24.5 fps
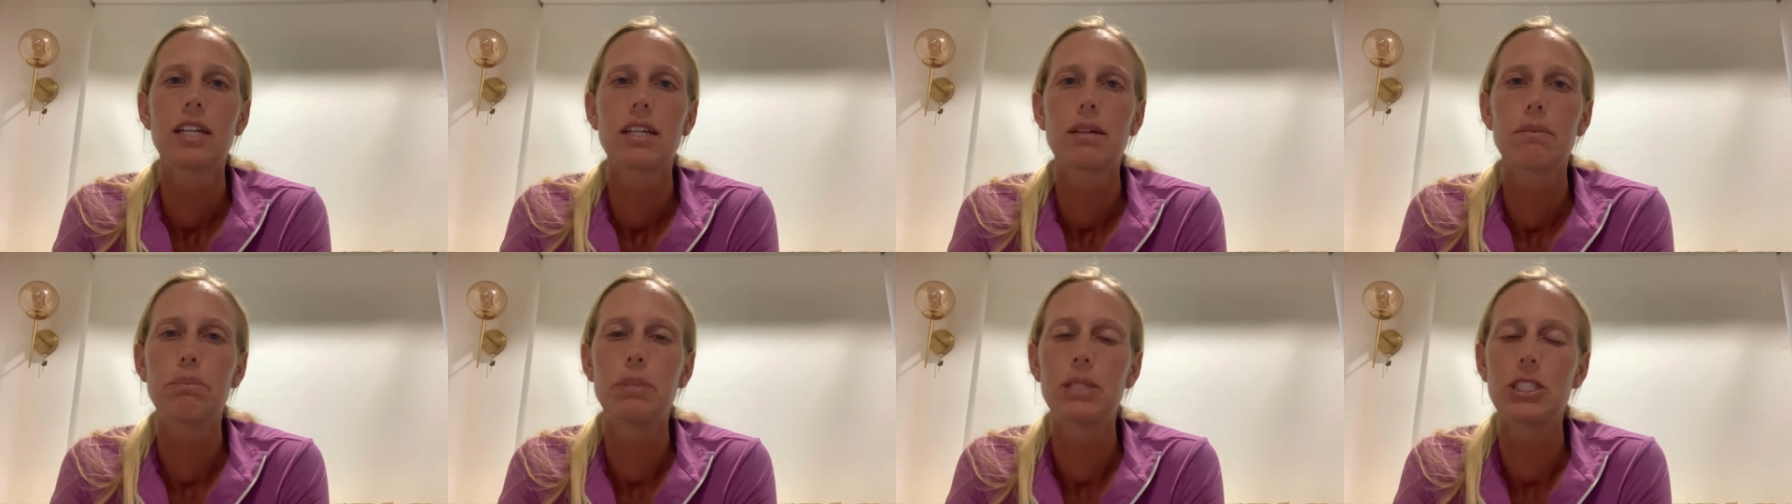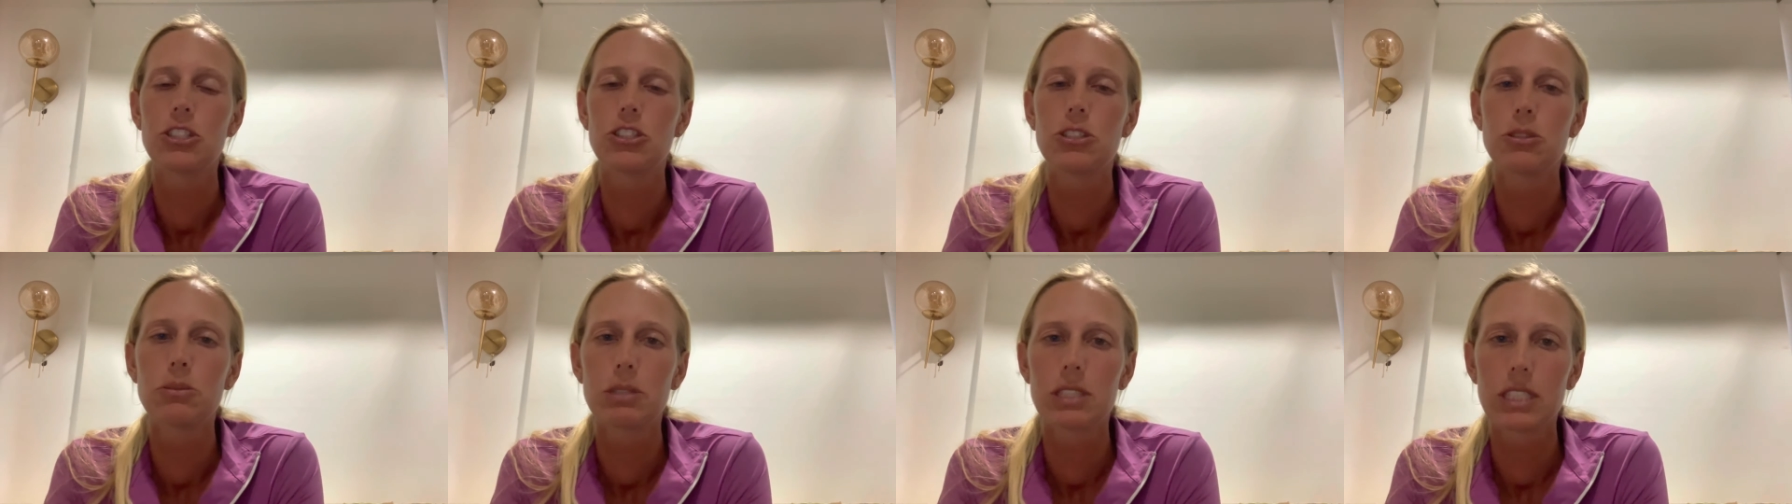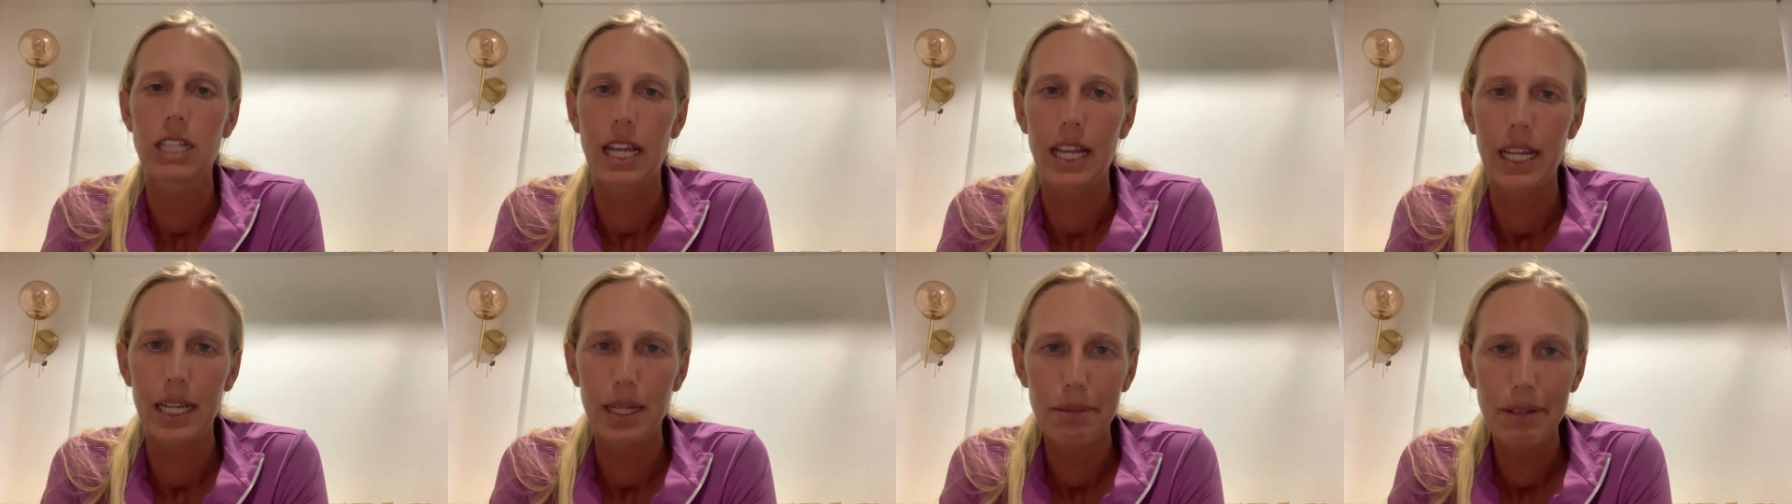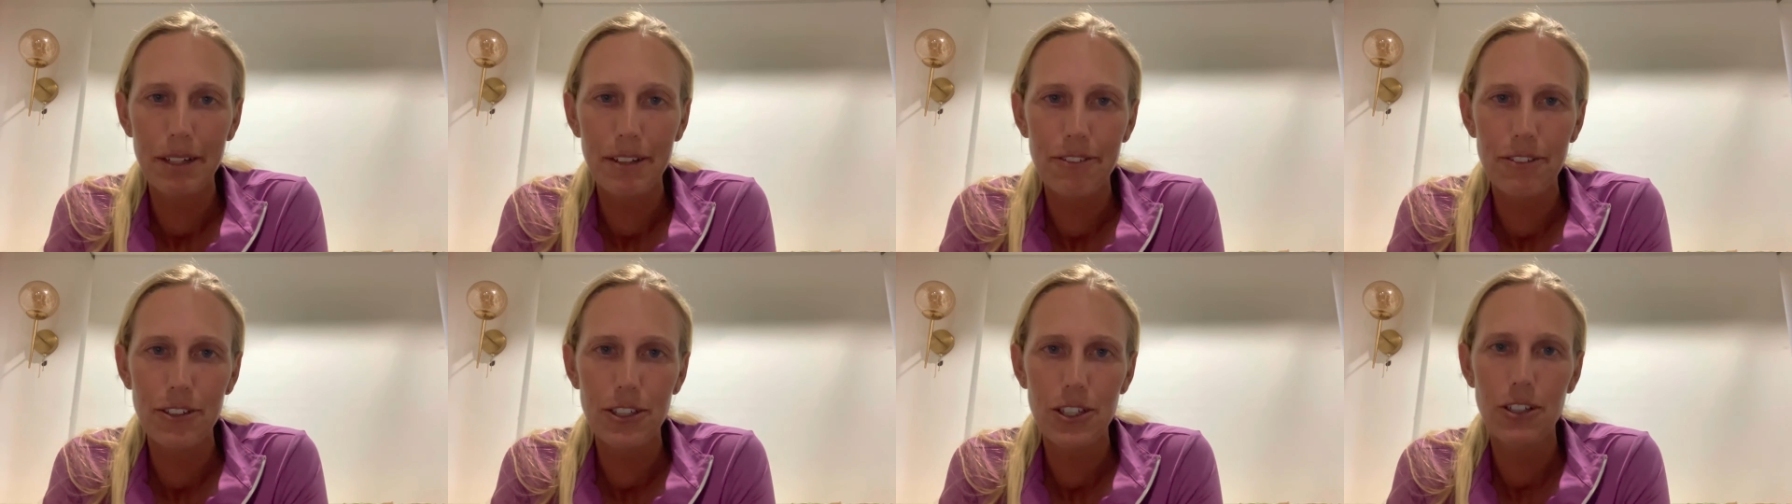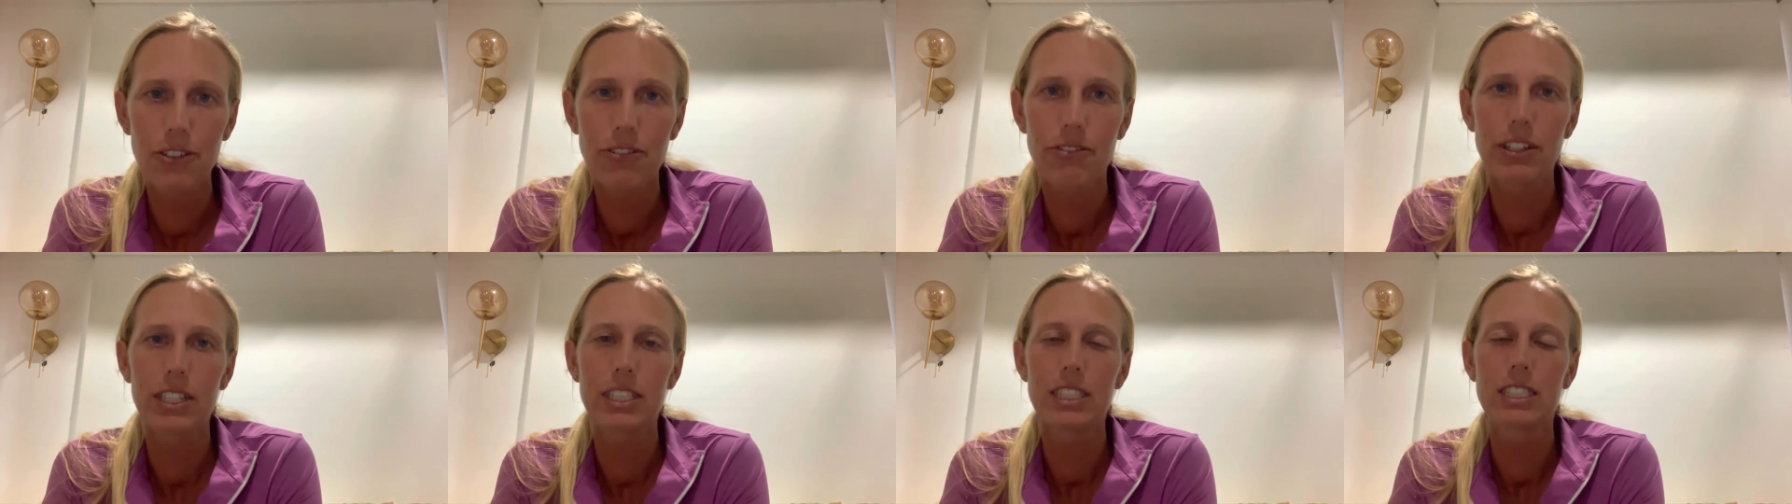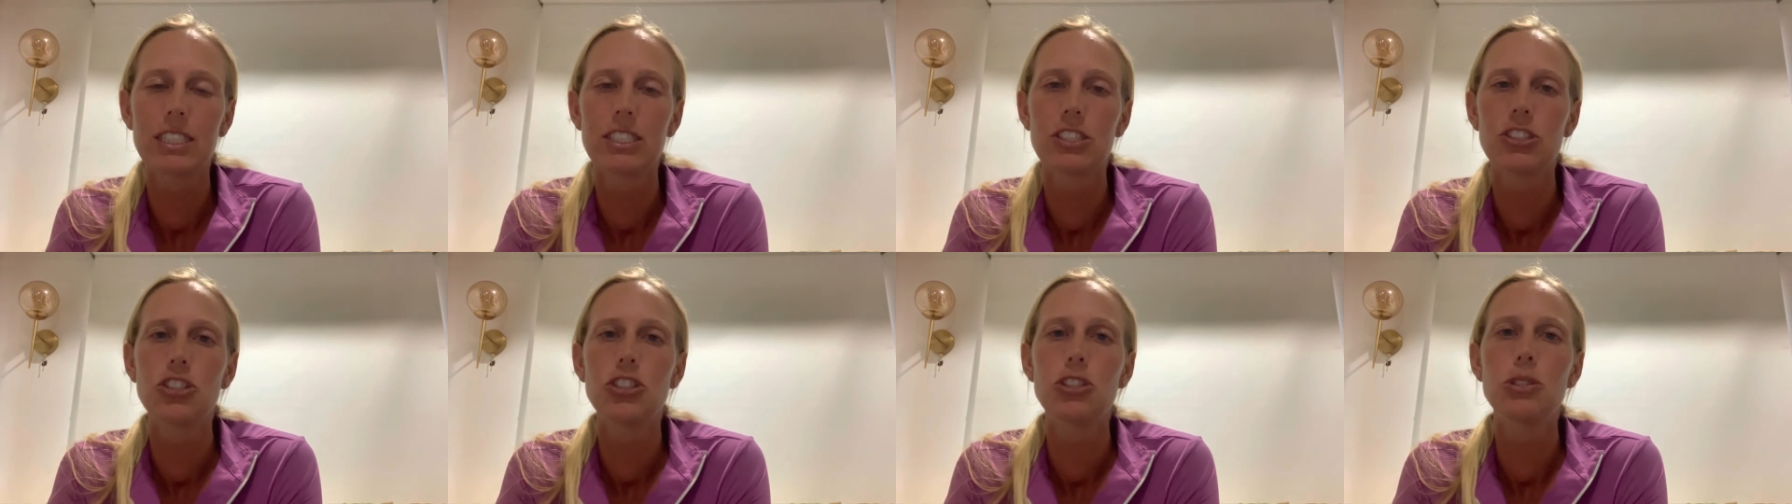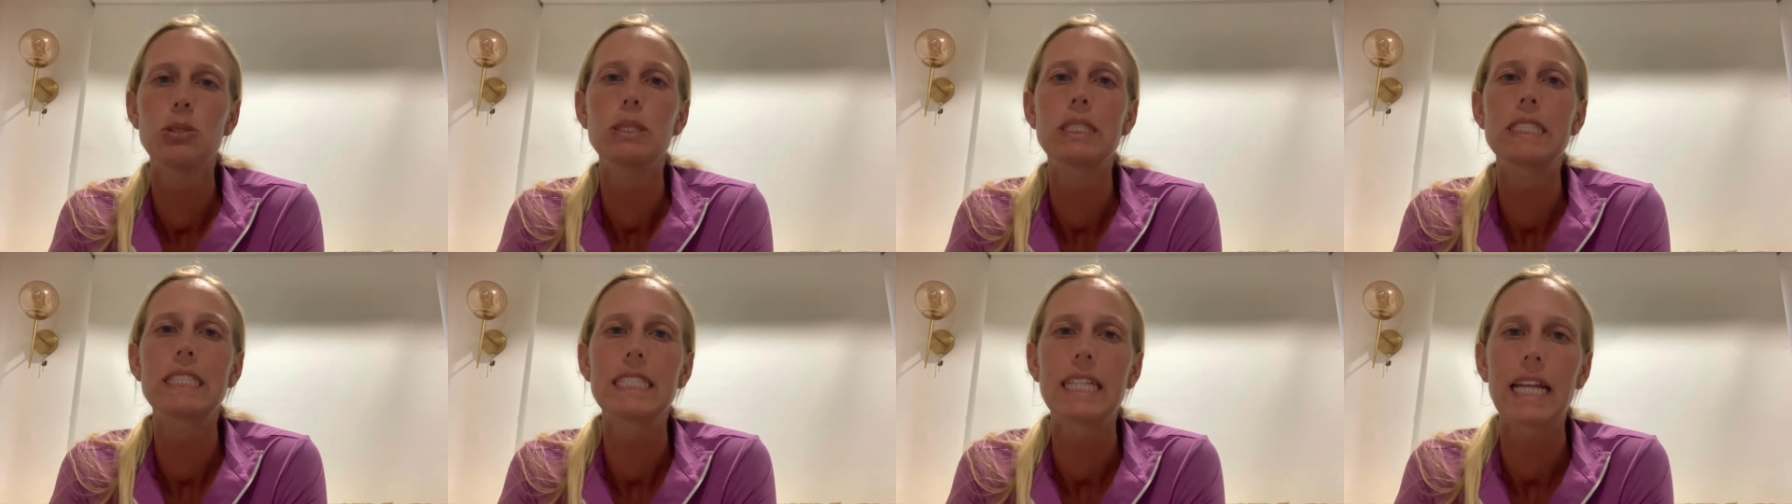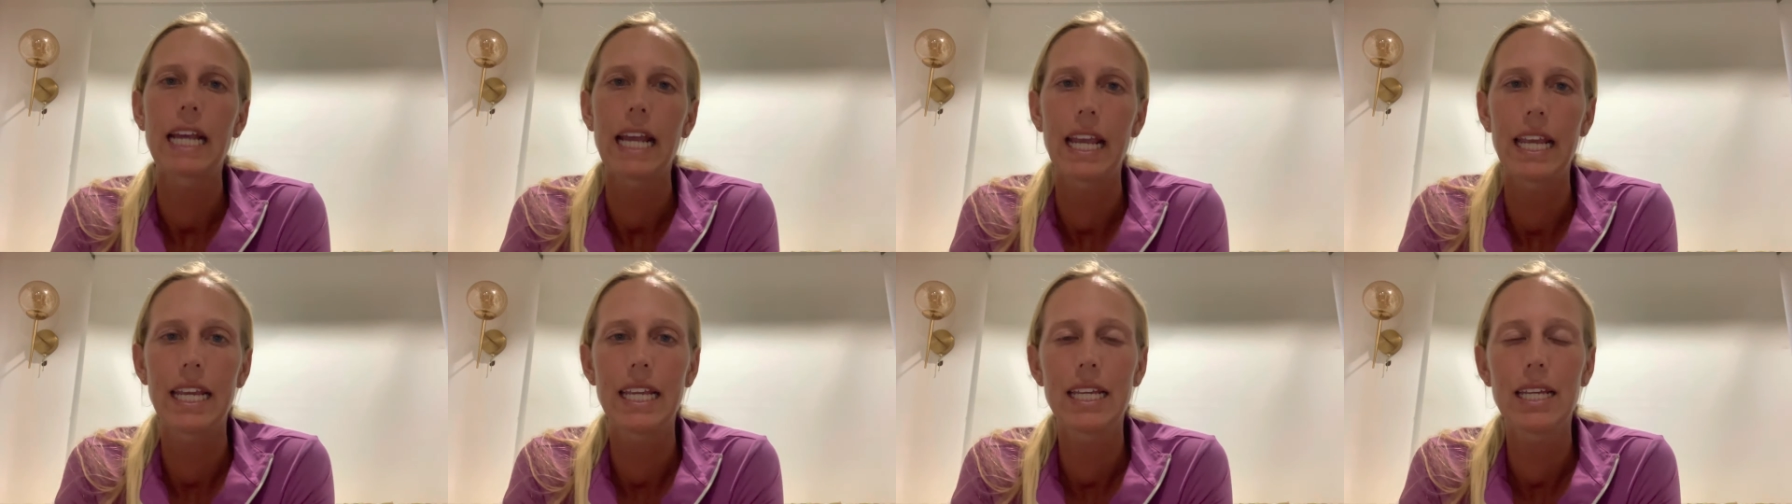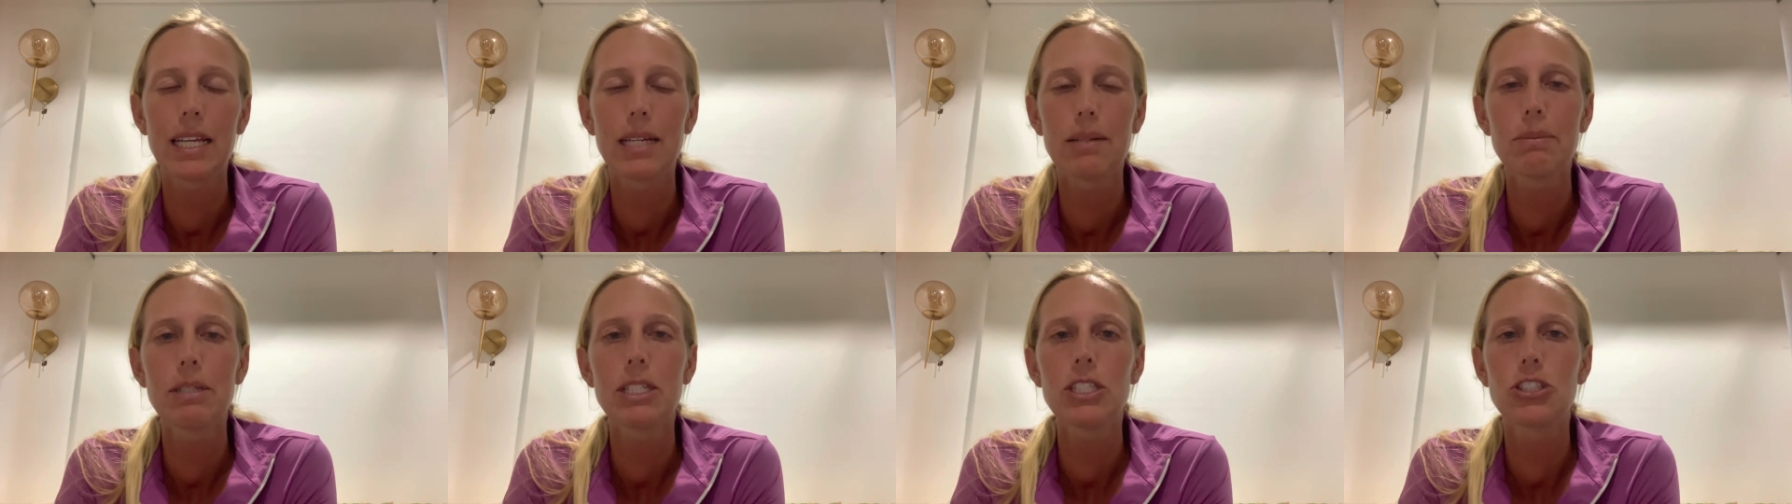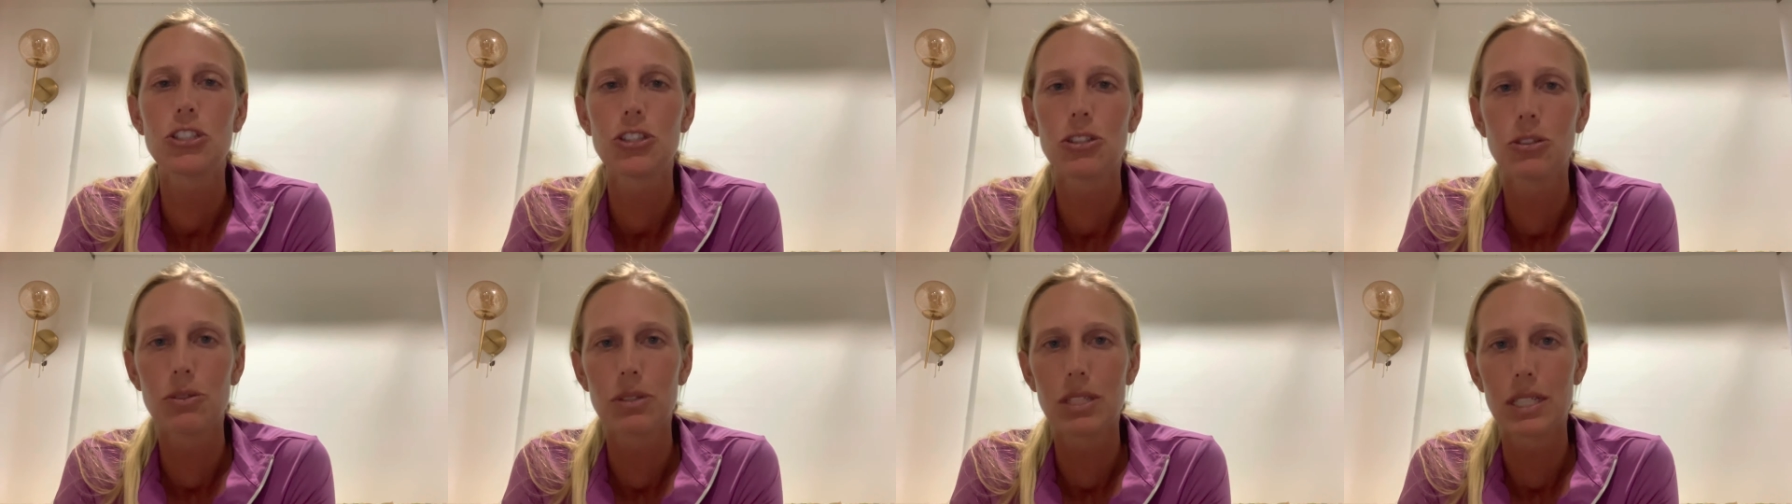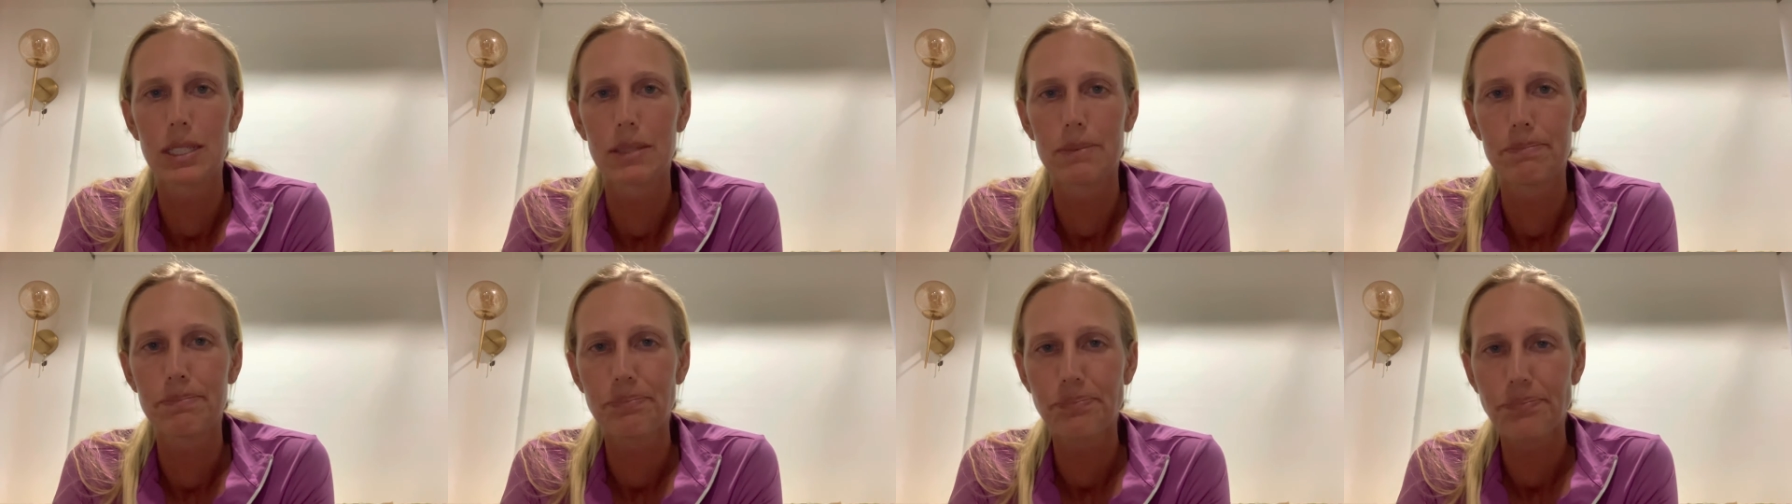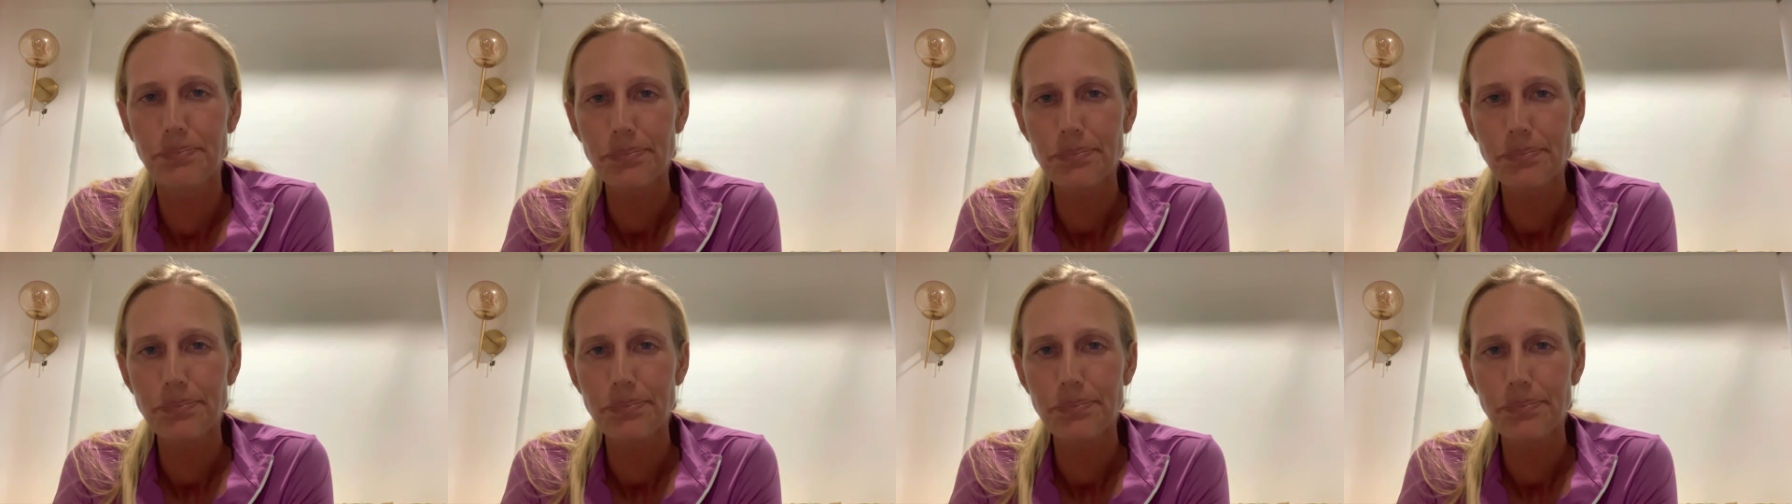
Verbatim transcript: but she was aiming for her fences, she was taking me to them,